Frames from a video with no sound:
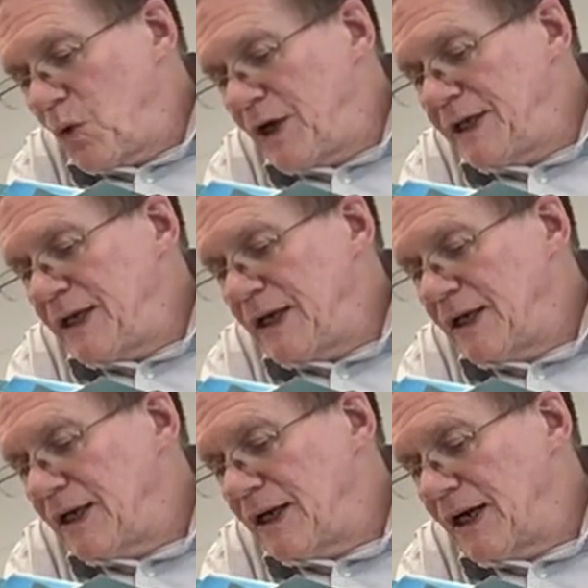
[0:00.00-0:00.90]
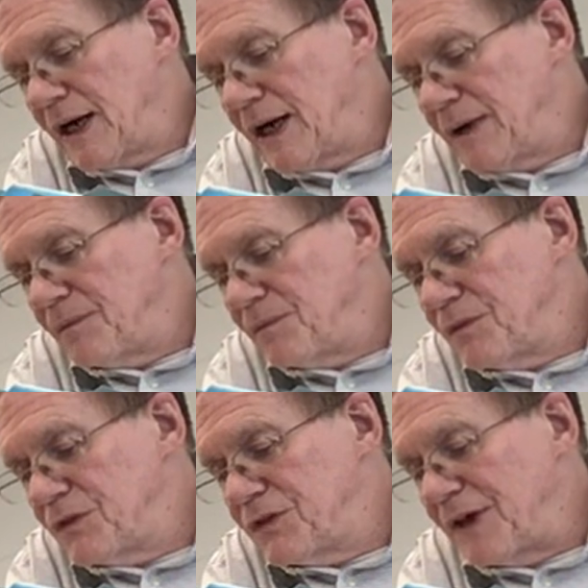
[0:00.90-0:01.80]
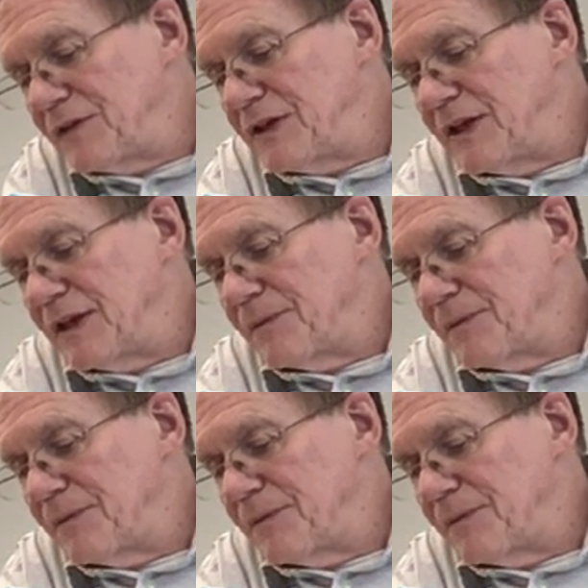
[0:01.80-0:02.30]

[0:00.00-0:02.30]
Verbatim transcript: one, uh, seventeen.